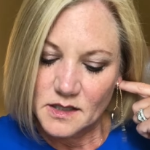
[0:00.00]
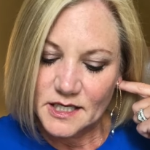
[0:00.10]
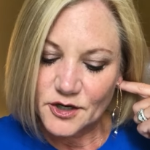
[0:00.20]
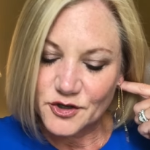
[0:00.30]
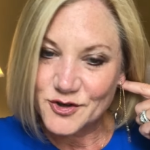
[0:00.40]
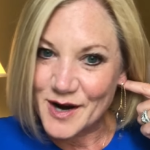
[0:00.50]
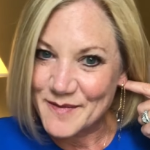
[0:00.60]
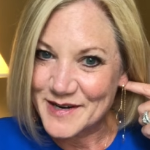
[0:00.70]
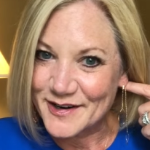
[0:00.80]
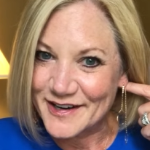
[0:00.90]

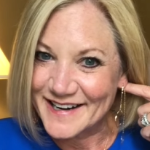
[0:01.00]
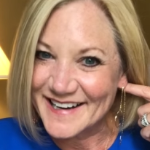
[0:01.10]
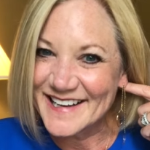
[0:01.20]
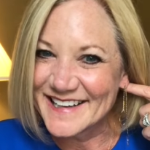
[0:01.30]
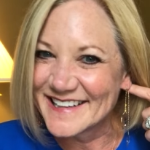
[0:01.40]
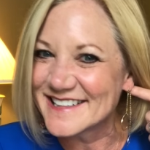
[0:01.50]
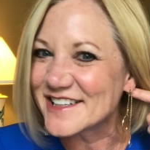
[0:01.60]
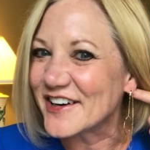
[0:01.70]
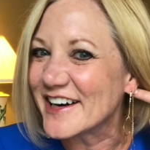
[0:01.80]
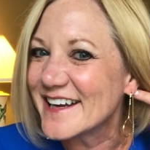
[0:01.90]
teardrop earring,
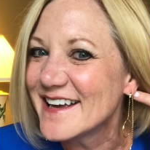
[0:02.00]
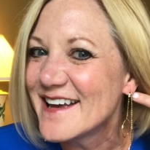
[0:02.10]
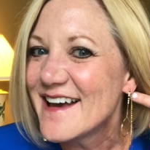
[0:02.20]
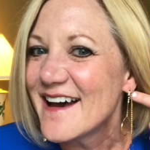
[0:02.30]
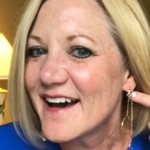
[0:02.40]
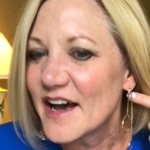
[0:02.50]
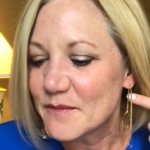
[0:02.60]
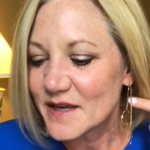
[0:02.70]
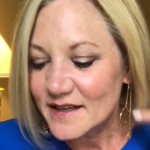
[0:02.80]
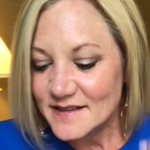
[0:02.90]
sorry.
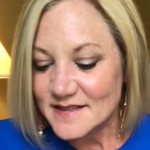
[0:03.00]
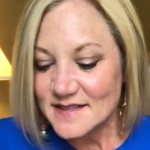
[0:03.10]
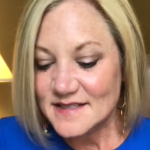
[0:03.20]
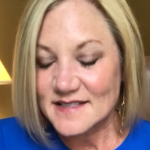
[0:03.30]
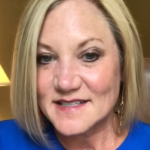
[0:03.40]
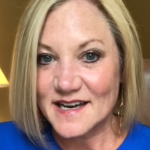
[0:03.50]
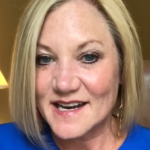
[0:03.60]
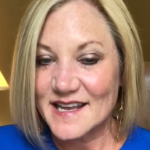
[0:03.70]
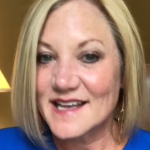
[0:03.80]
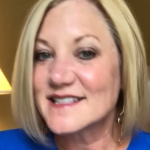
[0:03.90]
It is
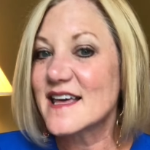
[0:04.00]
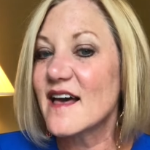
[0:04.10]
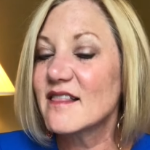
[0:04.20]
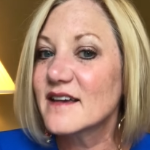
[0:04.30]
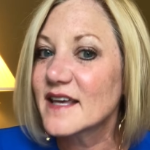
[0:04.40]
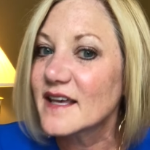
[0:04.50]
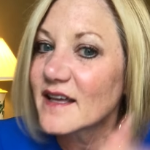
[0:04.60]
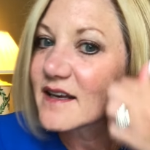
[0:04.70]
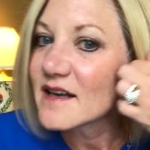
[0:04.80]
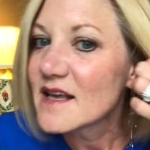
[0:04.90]
stunning, it's
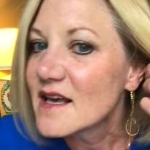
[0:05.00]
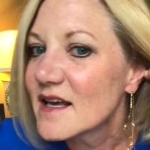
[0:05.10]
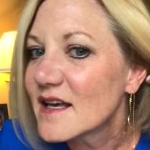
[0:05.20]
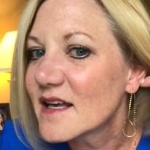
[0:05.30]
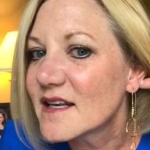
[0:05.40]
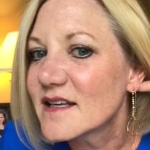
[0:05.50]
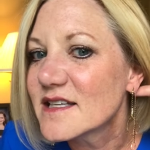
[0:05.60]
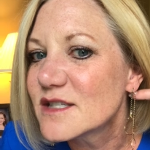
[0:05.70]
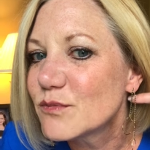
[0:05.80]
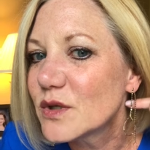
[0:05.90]
elegant. It
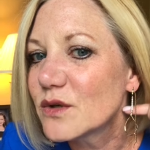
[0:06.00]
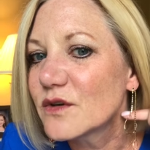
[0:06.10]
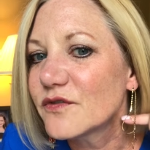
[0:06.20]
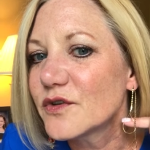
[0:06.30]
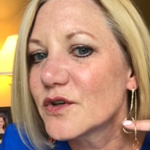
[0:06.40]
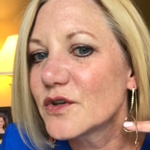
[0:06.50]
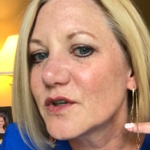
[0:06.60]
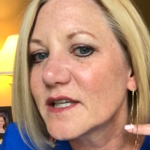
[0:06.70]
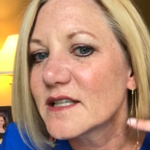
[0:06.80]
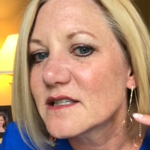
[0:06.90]
is
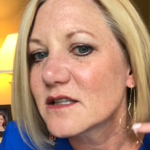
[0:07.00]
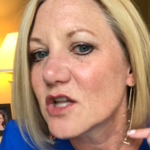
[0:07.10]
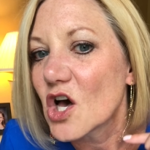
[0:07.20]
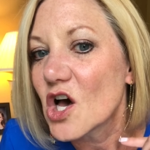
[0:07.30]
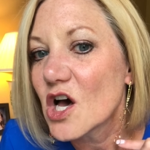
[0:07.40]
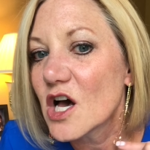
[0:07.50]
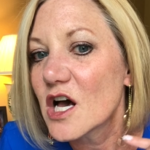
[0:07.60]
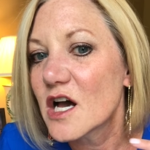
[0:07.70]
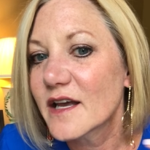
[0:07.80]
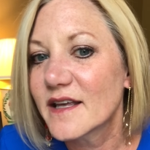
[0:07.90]
beautiful, it is
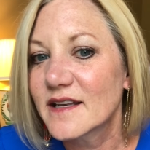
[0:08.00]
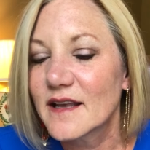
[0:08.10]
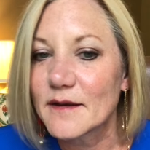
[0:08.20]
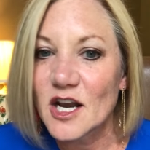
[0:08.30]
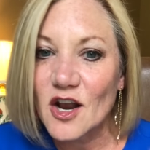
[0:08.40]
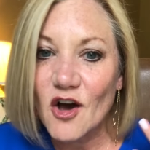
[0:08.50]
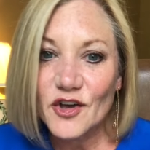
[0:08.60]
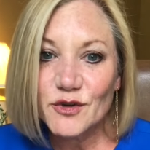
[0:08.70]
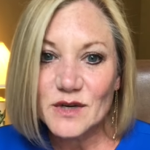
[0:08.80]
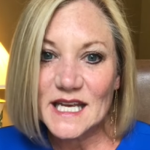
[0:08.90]
long, and
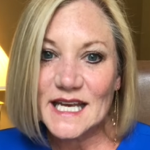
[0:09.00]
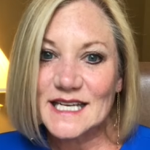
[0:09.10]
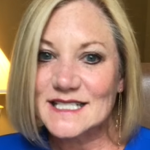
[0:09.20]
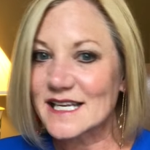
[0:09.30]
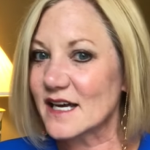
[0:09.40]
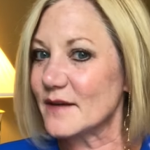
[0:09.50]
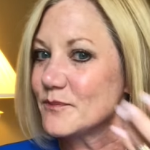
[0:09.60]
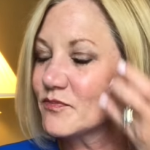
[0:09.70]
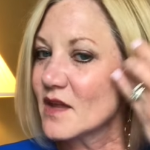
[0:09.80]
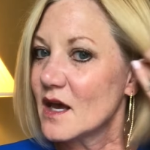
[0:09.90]
all you need is like a
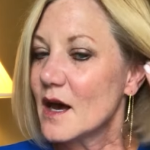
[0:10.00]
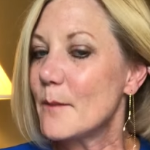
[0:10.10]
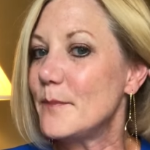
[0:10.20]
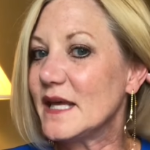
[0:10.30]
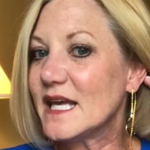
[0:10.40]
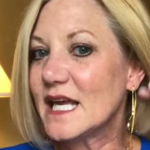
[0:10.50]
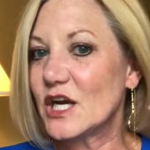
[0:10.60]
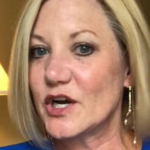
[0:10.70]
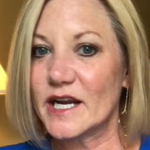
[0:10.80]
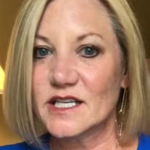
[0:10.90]
big
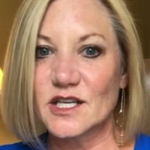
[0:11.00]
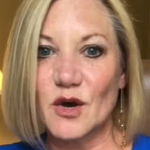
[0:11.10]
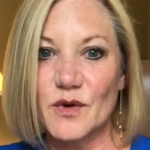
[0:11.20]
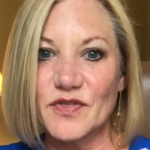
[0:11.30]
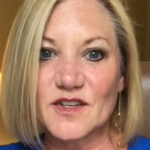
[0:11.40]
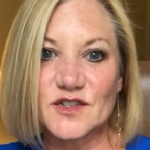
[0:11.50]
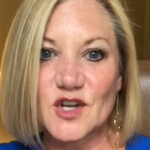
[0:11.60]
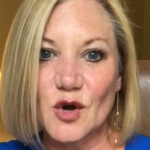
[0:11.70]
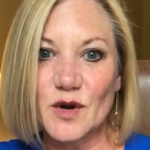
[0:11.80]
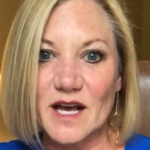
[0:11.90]
earring to go with this
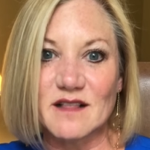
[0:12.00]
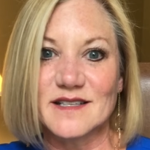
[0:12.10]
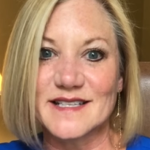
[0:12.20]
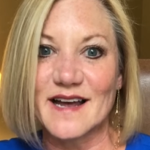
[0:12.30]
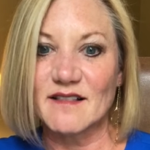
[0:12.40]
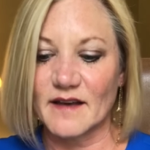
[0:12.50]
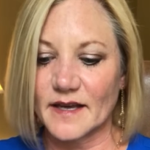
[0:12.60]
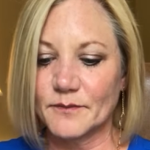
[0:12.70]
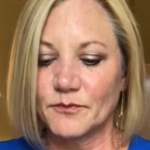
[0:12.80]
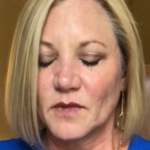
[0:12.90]
no necklace
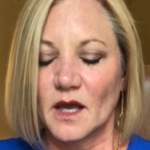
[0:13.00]
neckline.